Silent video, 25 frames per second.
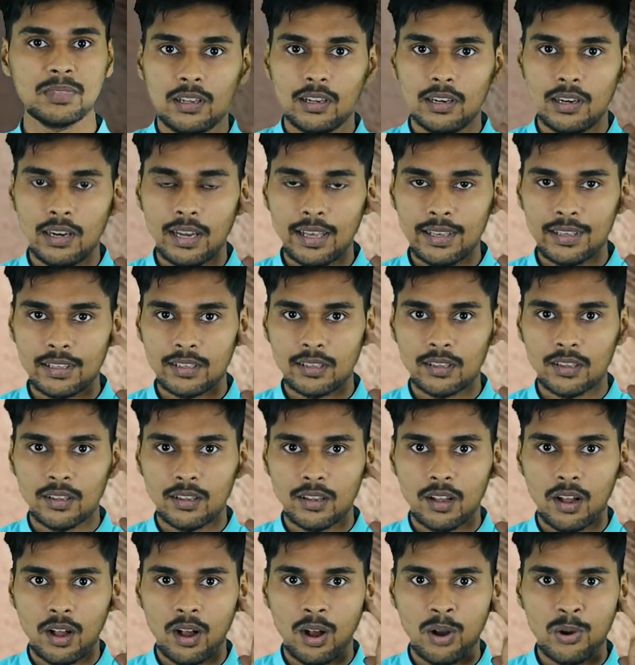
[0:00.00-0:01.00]
Like
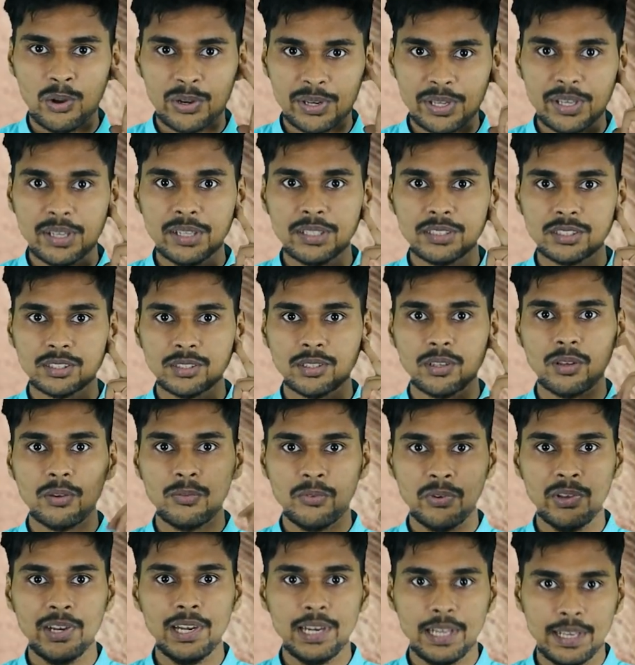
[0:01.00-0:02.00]
our ears
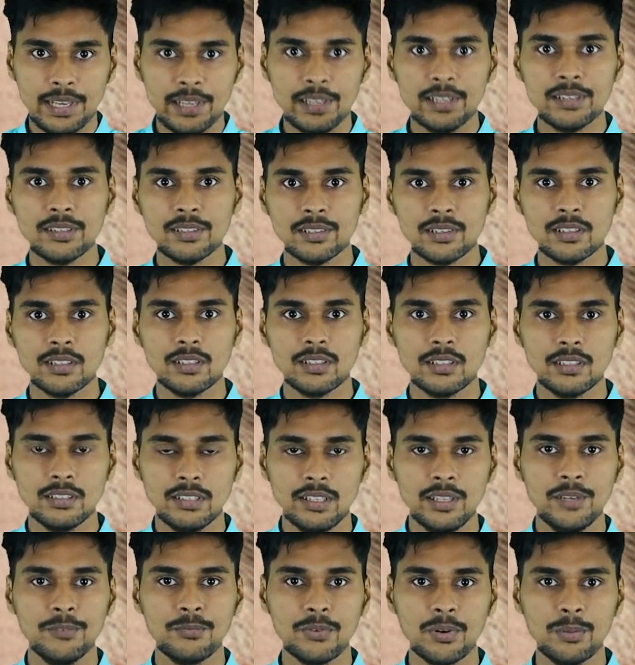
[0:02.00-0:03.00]
will hear
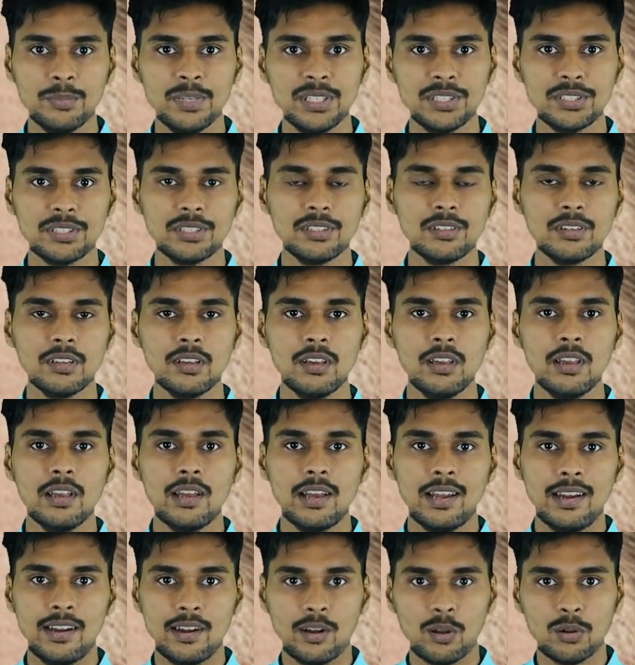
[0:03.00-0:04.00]
the information,
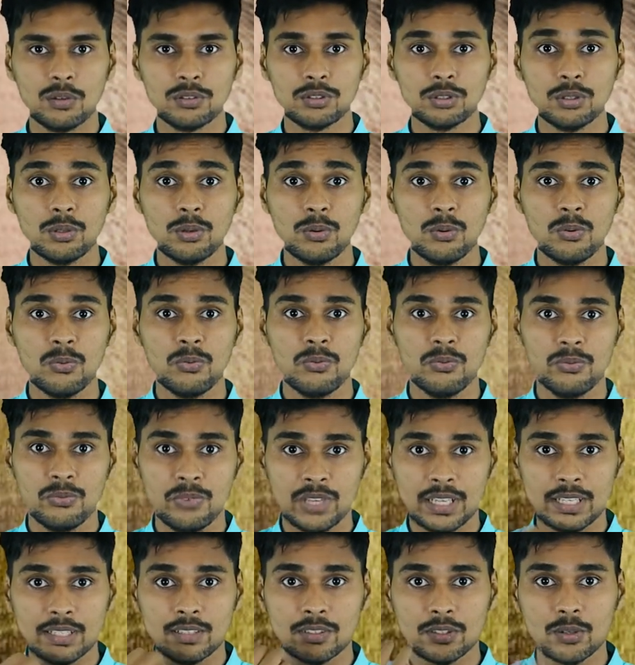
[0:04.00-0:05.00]
and also
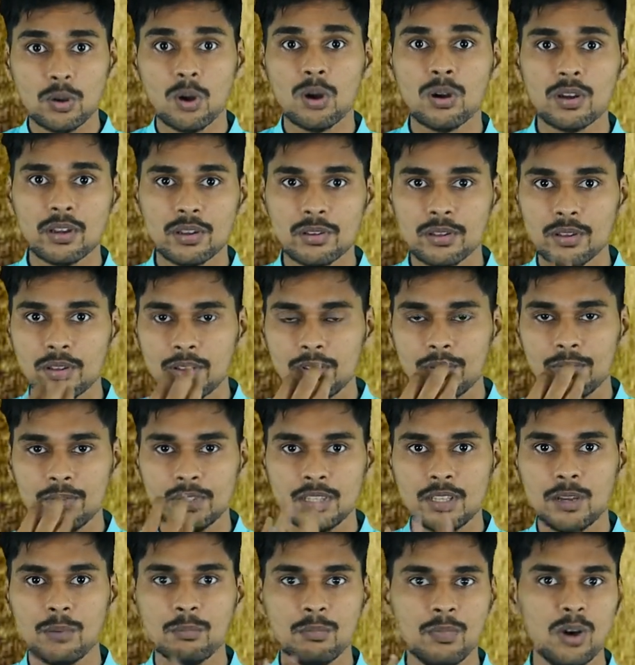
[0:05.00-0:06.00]
we can talk
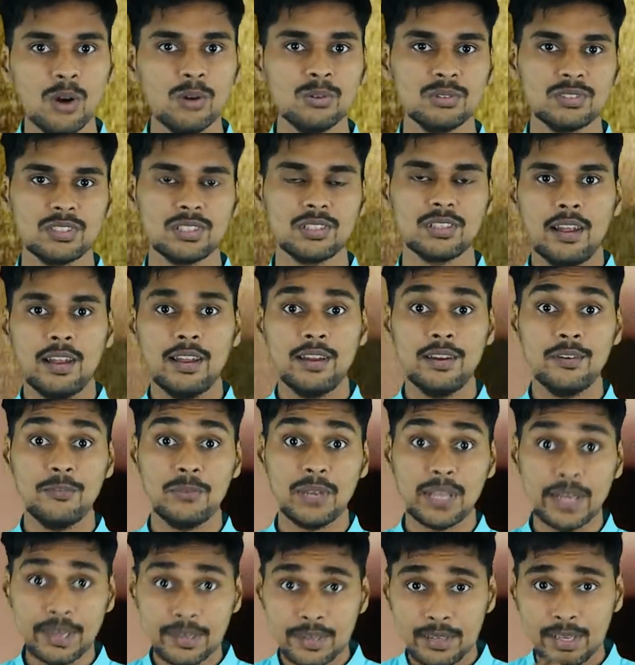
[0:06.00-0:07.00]
with our mouth and
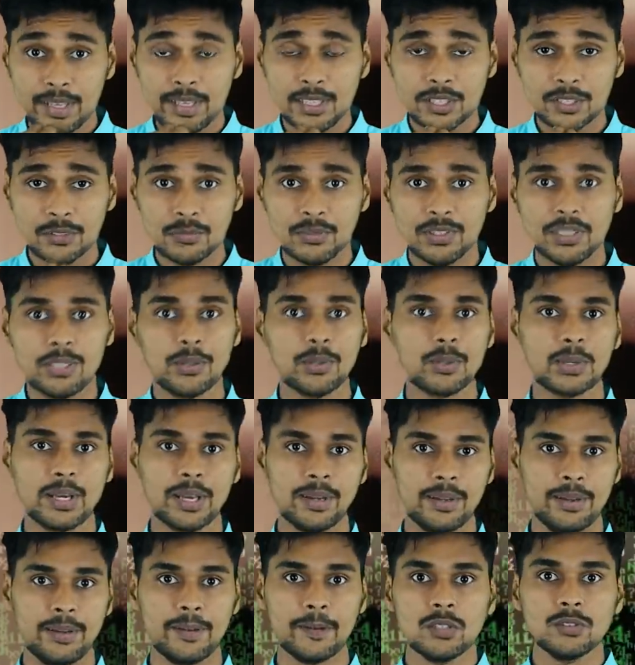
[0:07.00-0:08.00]
we can taste with our
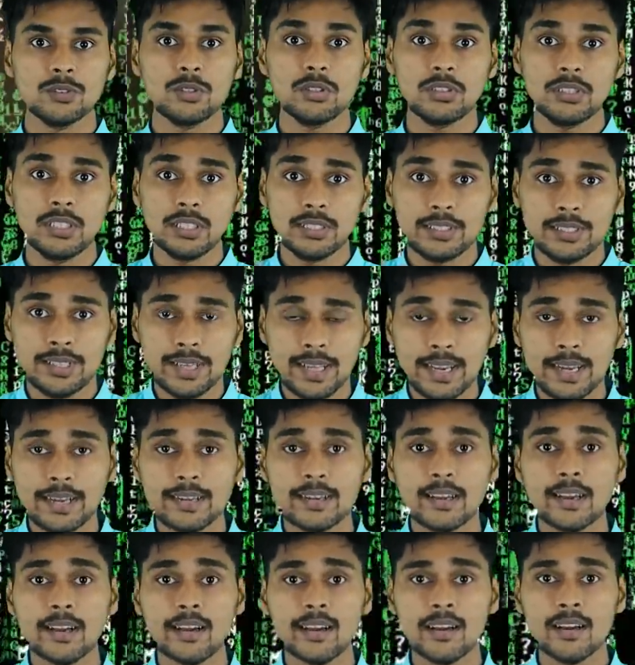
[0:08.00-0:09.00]
tongue. So the
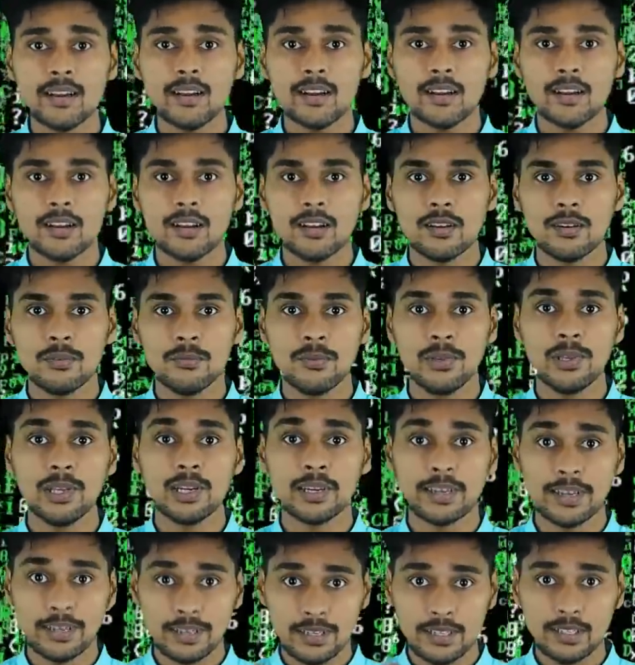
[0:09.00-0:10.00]
data we are
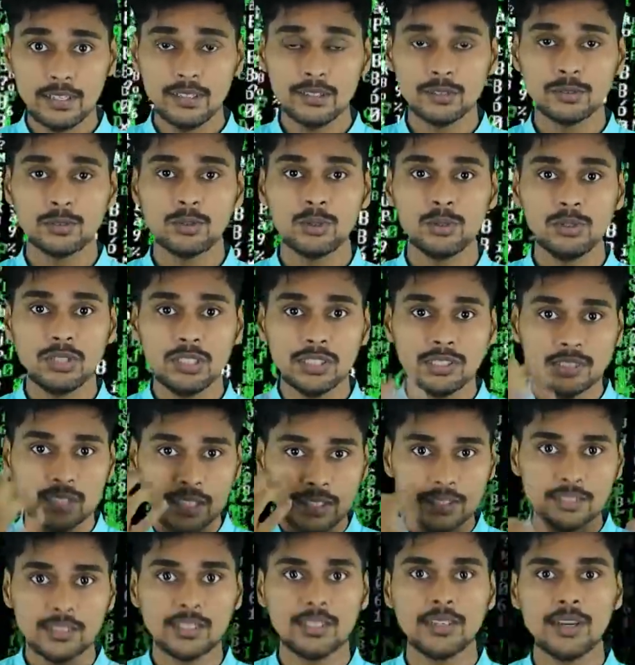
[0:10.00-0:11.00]
getting through the
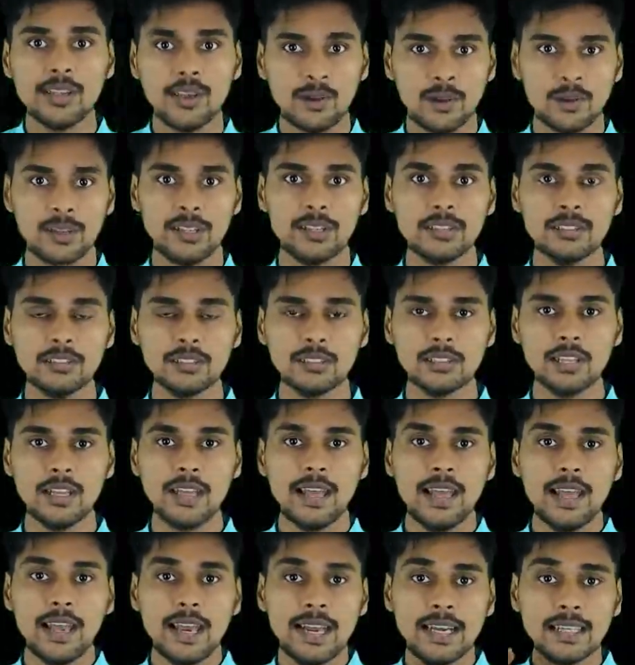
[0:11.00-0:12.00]
sensory organs,
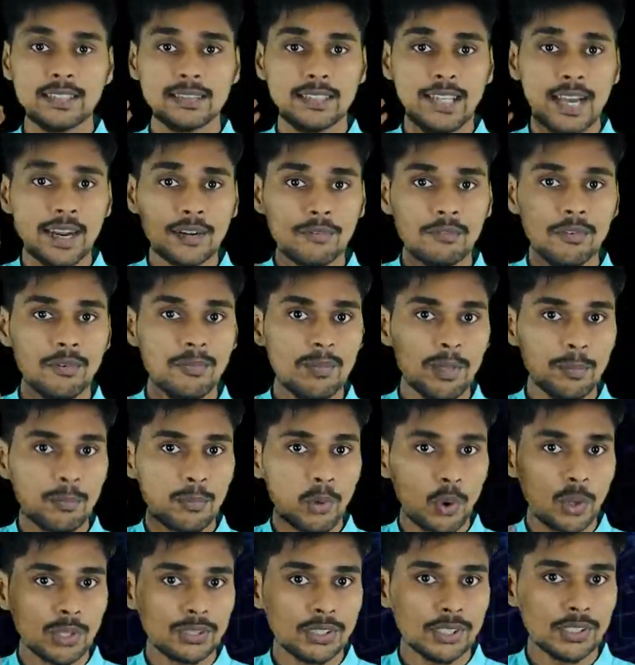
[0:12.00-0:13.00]
and that will be
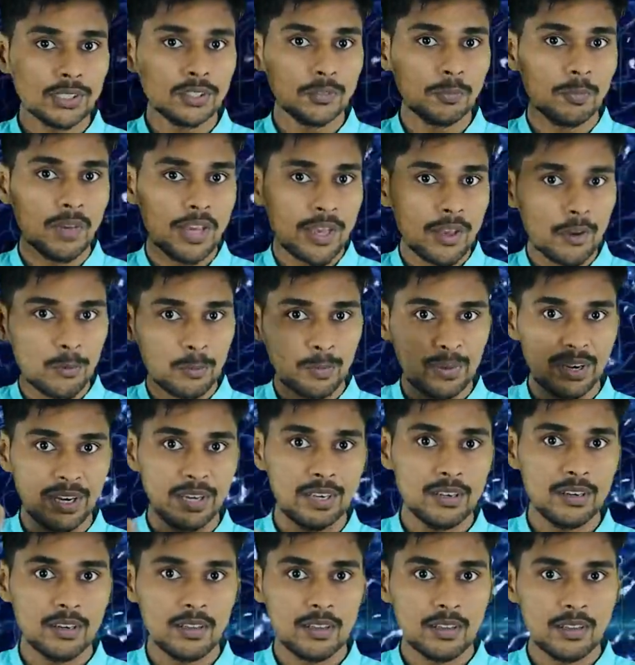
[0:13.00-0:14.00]
processed by our
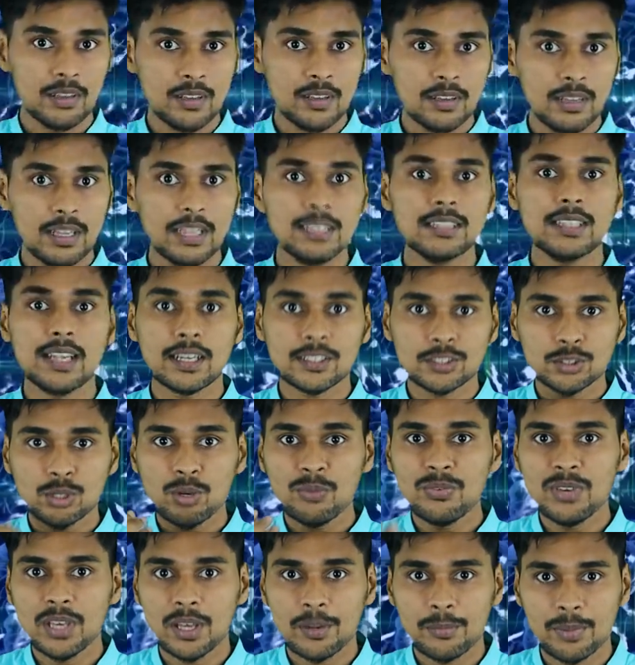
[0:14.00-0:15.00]
brain, and that's how
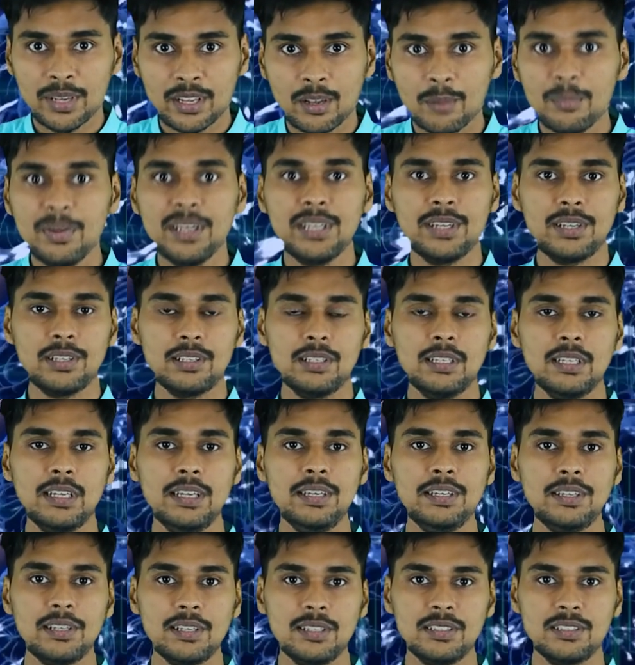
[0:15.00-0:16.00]
we are becoming
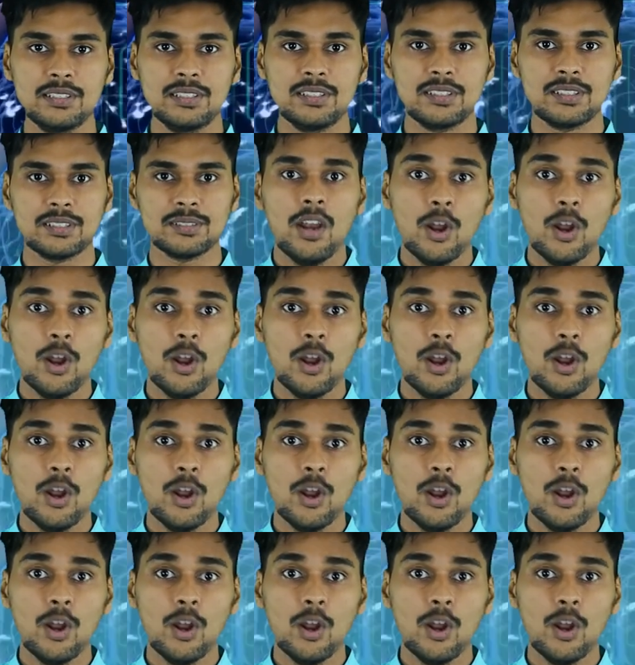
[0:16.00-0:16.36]
intelligent.